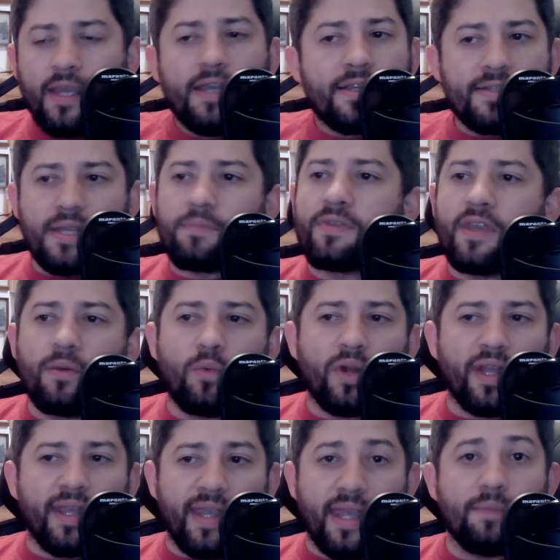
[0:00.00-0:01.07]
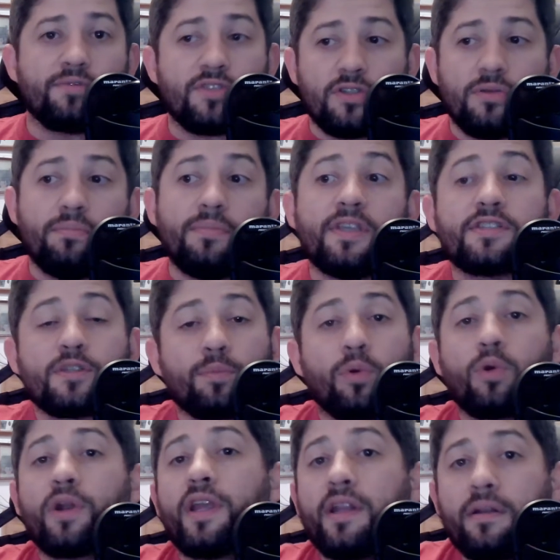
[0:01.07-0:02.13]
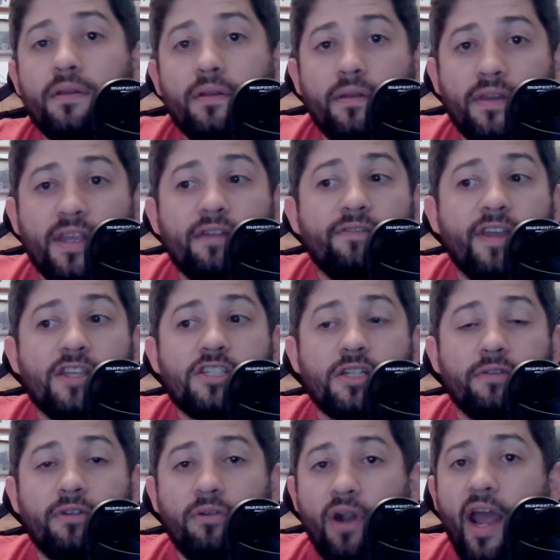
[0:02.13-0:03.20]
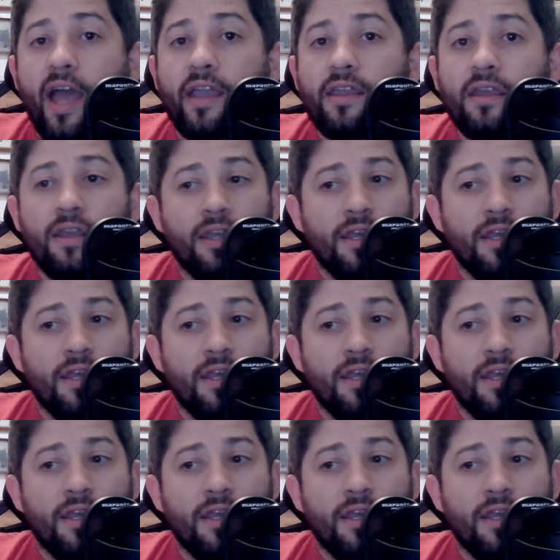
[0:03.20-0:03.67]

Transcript: Same thing when it came to me supporting the invasion of Iraq.